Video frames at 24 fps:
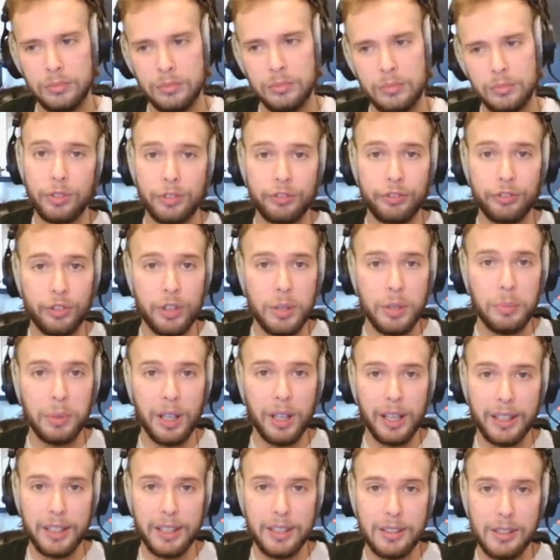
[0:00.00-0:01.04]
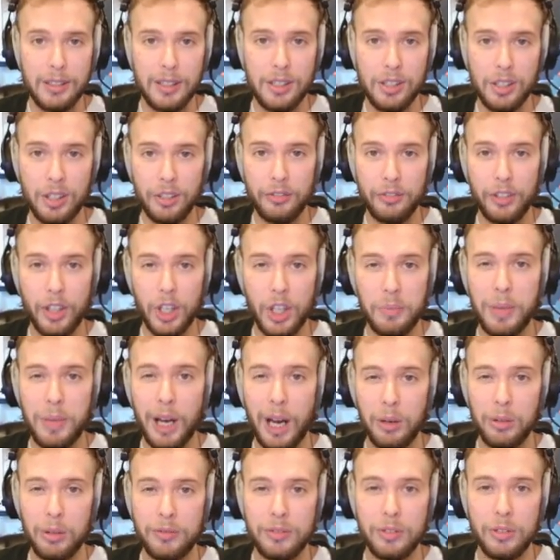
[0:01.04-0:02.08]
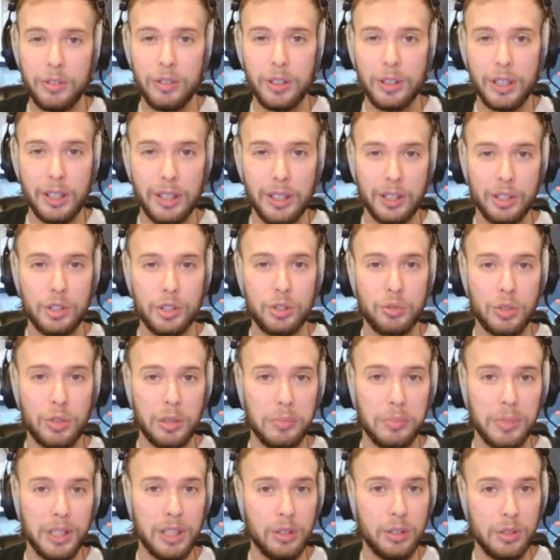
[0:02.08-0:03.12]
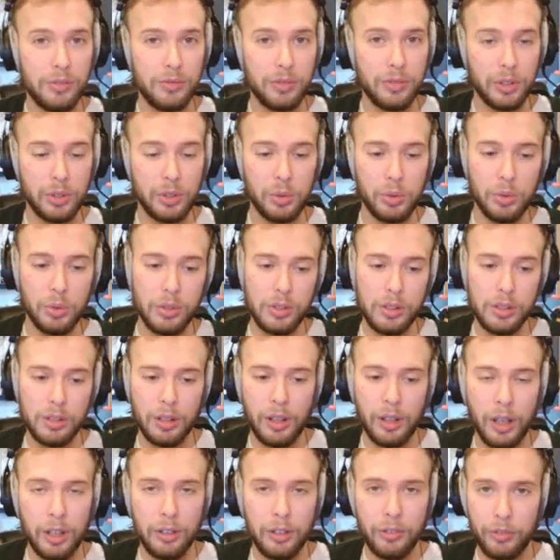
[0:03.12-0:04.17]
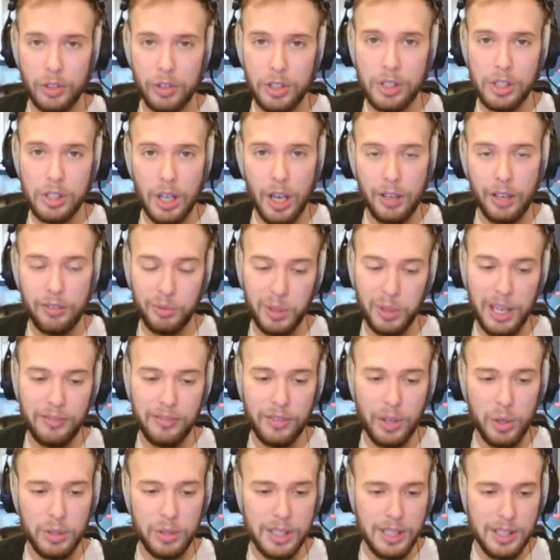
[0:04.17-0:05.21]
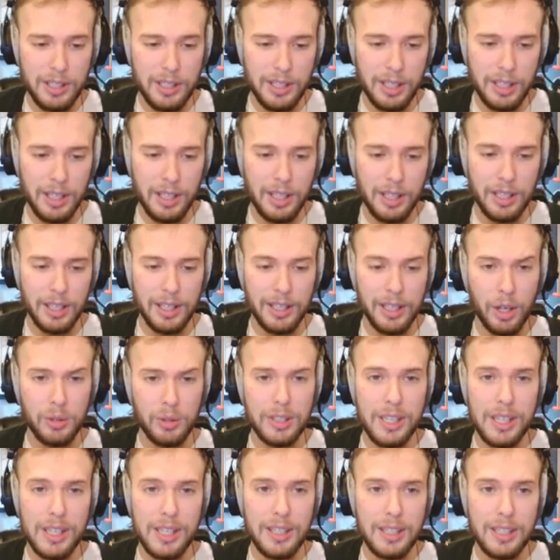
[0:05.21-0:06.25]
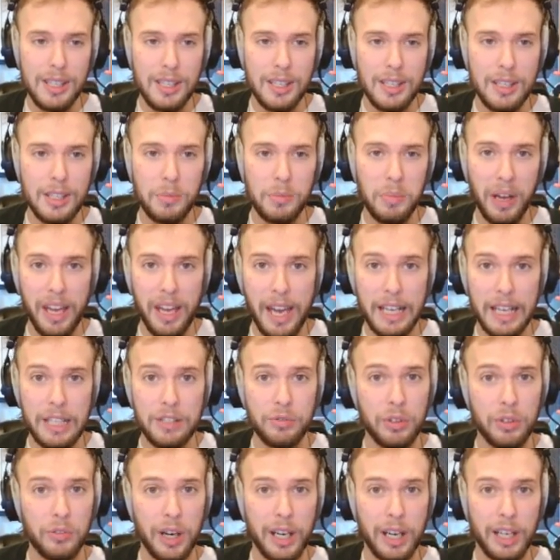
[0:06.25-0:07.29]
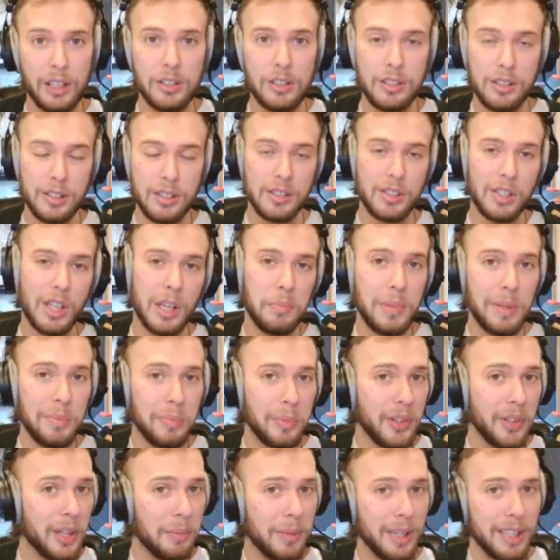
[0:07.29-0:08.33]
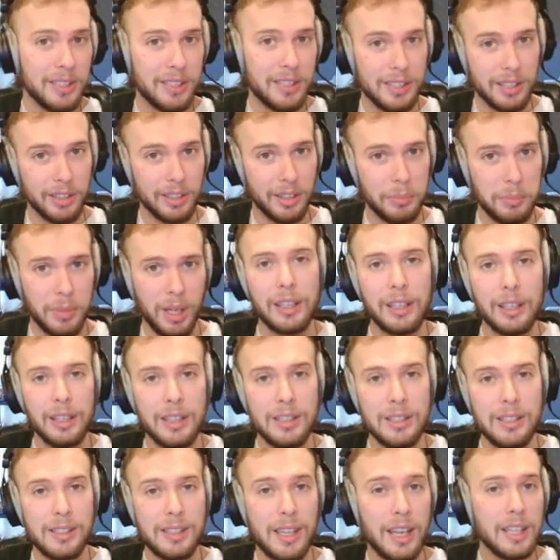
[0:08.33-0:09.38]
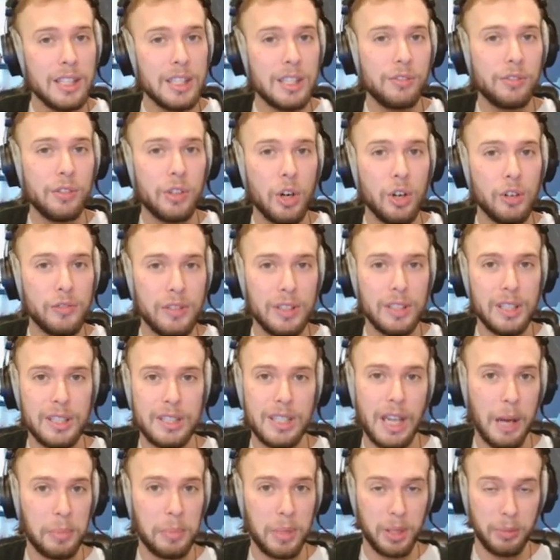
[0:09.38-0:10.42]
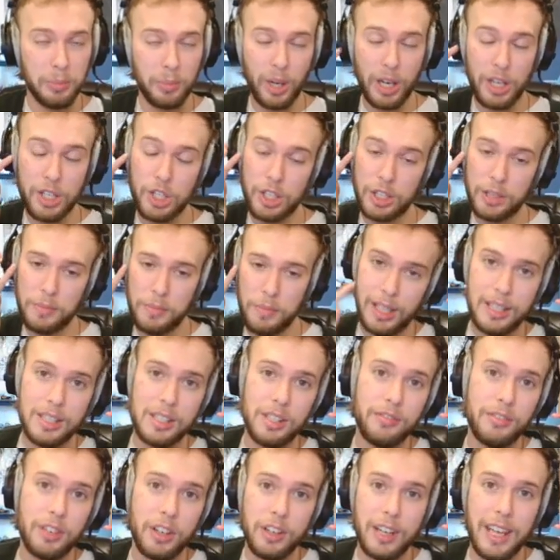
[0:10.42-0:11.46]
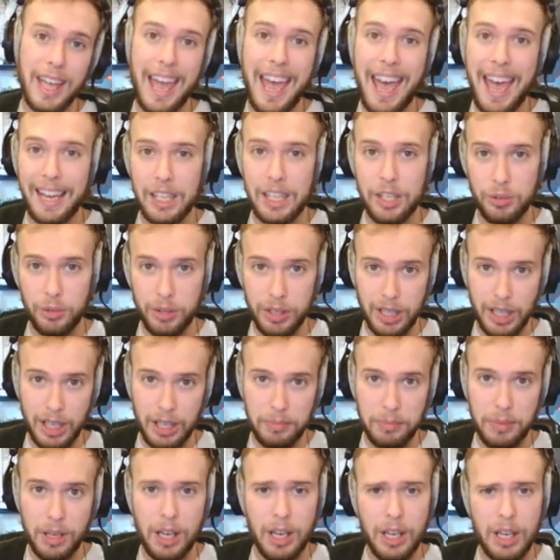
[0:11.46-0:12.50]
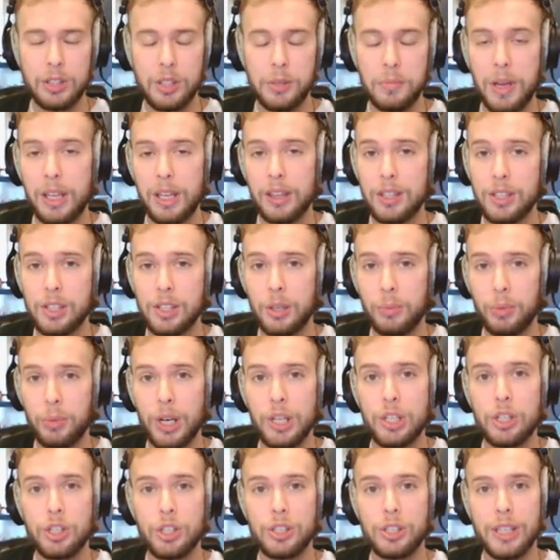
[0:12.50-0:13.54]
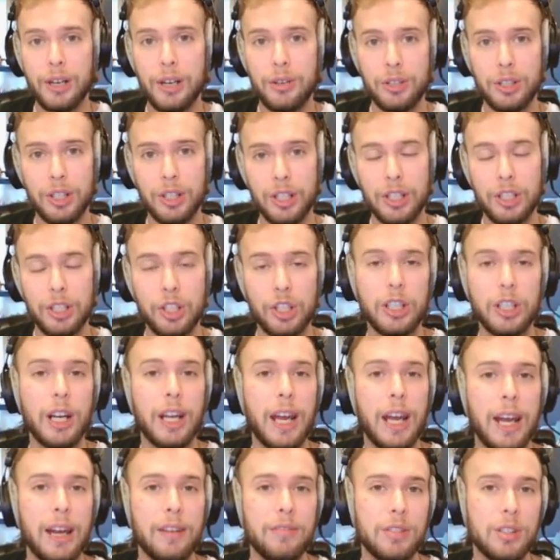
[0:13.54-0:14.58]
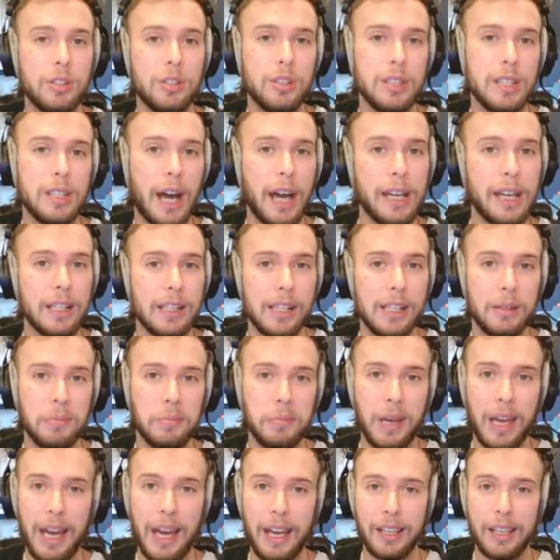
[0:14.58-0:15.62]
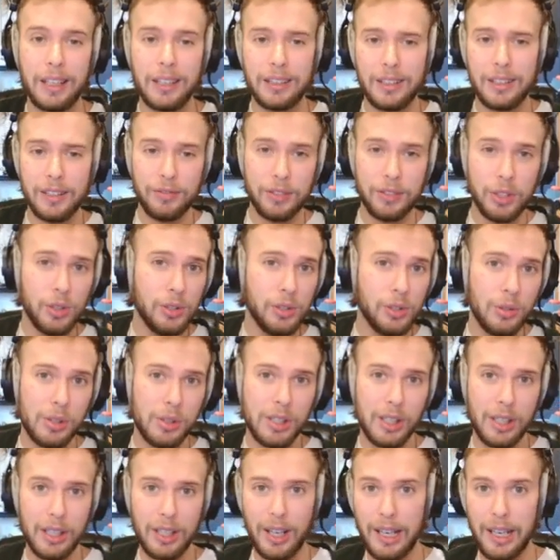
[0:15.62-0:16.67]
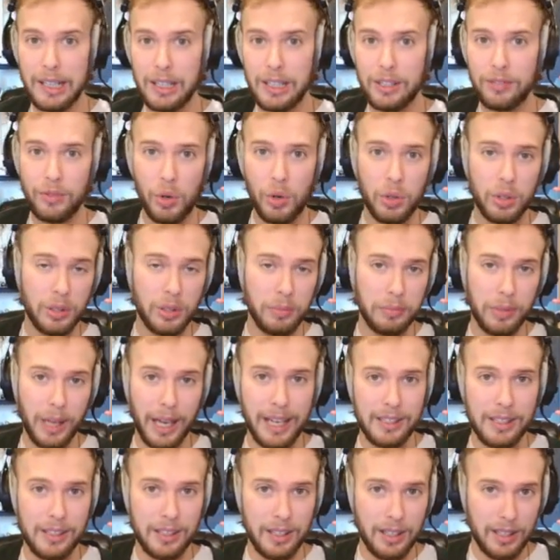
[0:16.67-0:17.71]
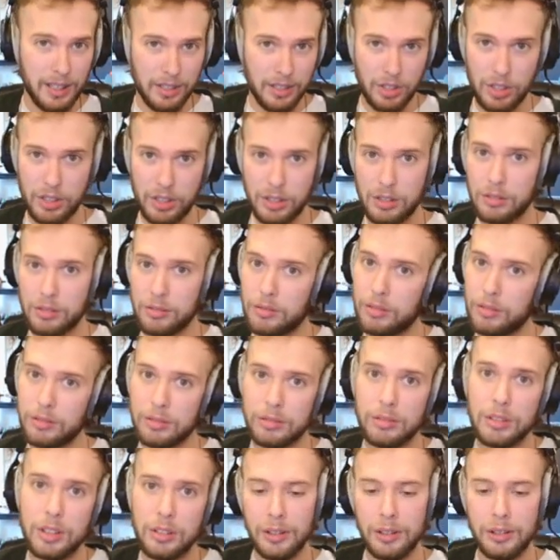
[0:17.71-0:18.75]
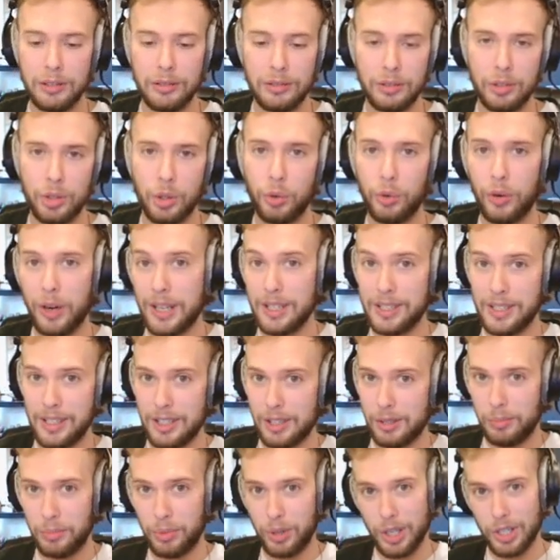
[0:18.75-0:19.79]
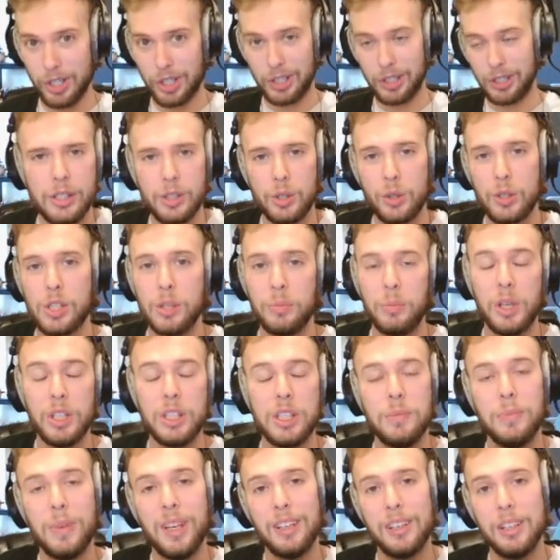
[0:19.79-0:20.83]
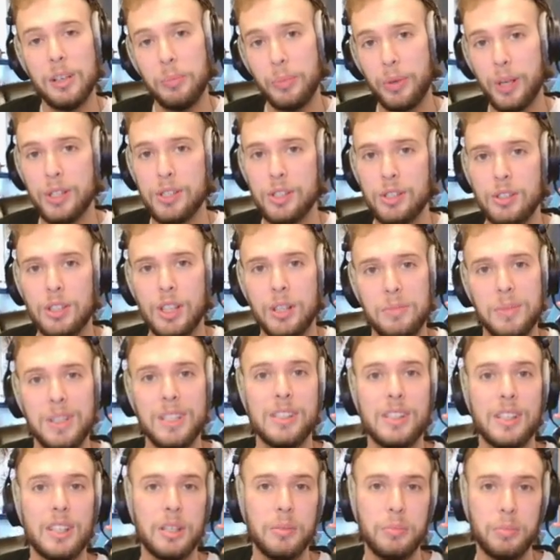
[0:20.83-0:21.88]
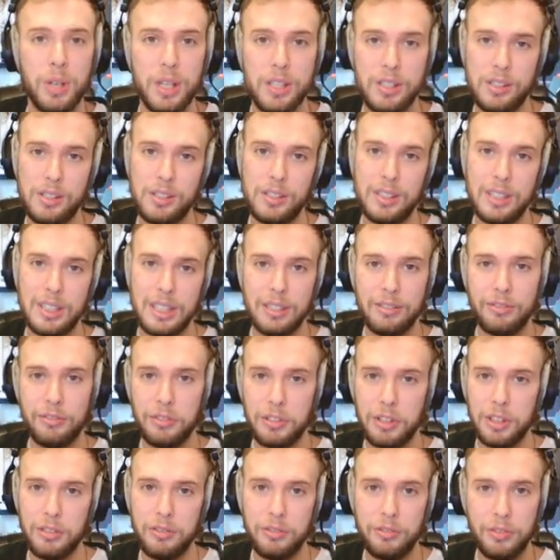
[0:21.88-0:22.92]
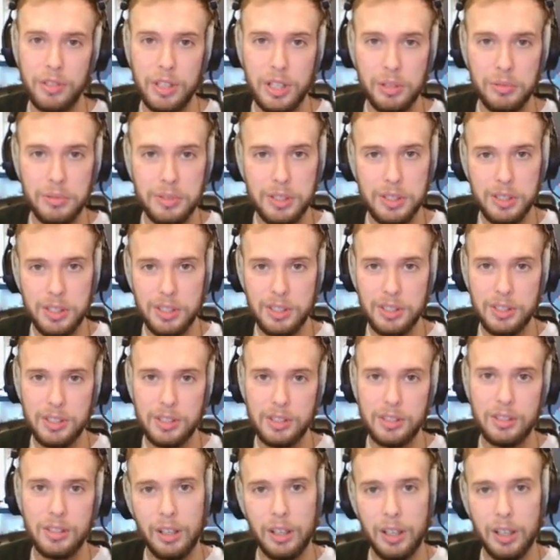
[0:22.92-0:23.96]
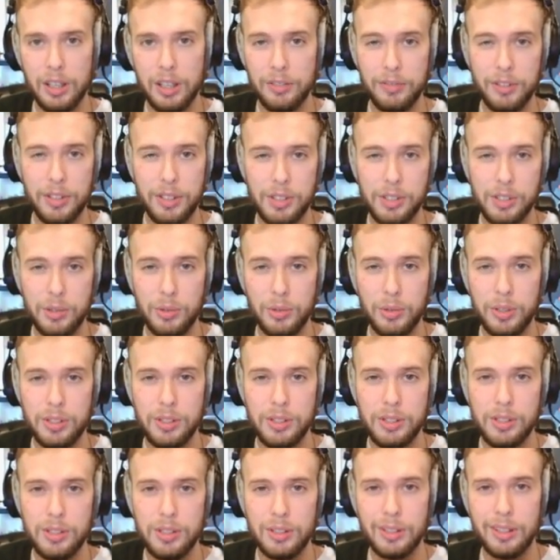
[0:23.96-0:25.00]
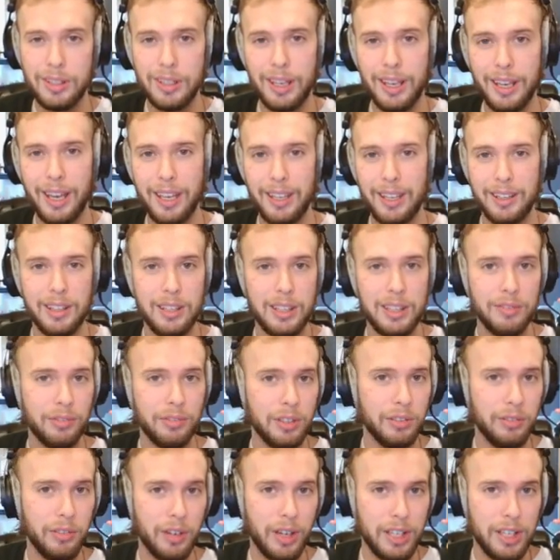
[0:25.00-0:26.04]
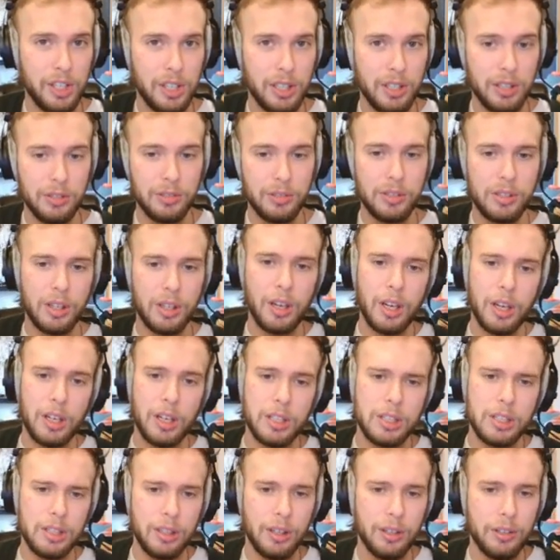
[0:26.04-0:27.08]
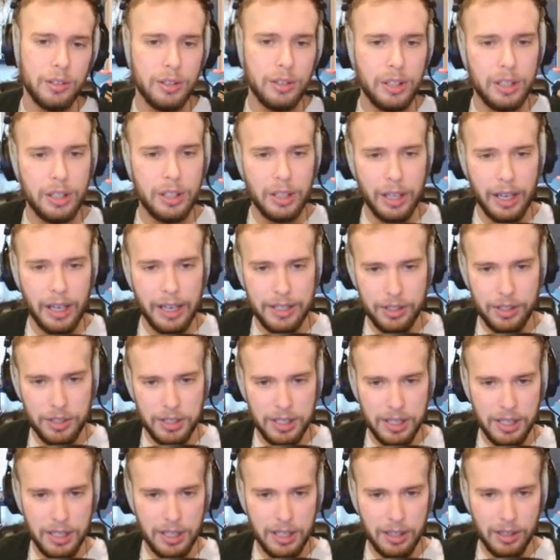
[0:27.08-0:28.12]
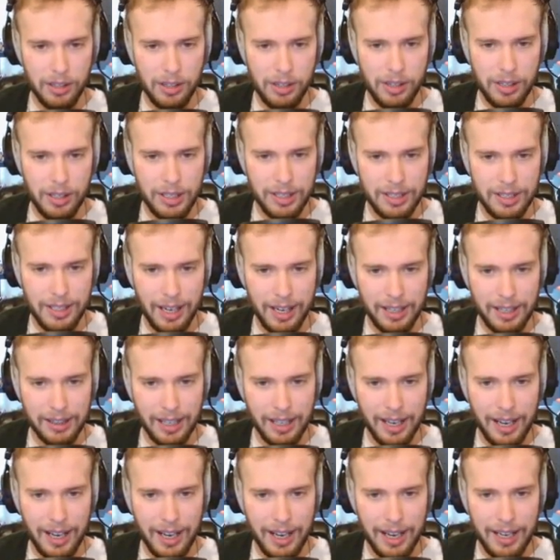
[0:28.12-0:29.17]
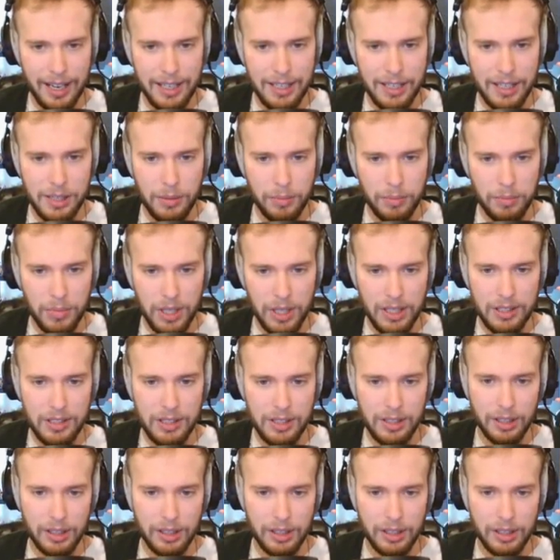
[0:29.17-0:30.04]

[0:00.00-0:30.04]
For free plugins, these are very powerful and extremely useful tools. First off, we have OTT, and OTT is by X for Records, the same people that make Serum. It stands for over-the-top compression. That is a very accurate name. To make this compressor sound good, you're going to have to dial it back. If you use it at its full capacity, it's just crazy compression. So it's a multi-band compressor. That means it compresses different frequencies of the source at different ratios. So as you see here, it's got the highs, mids,